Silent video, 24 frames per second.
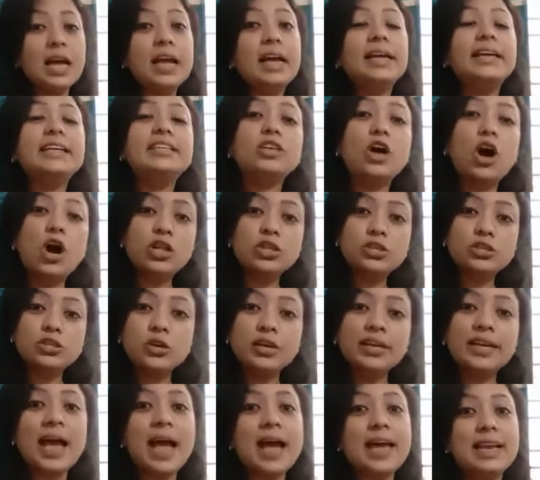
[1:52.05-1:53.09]
It also
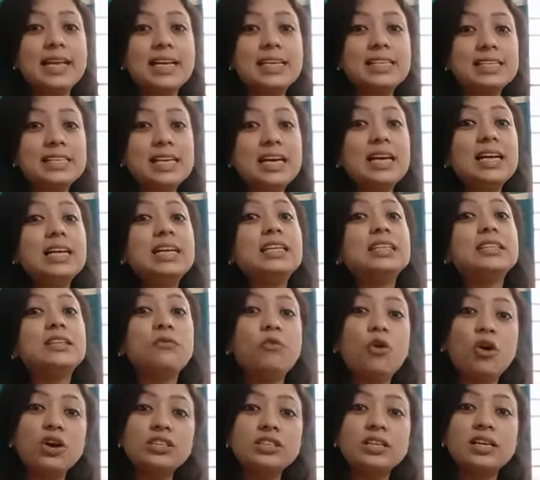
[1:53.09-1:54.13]
carries the
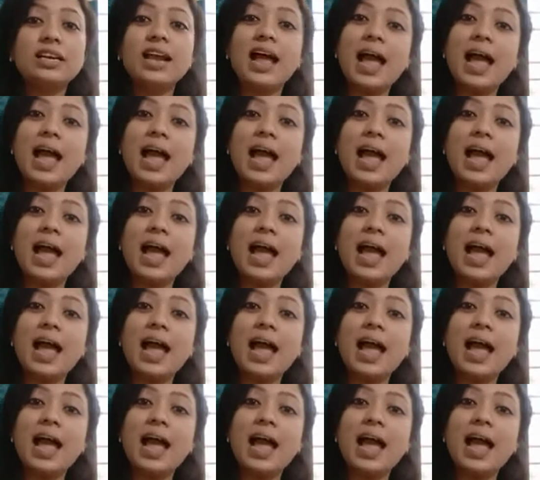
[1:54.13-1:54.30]
water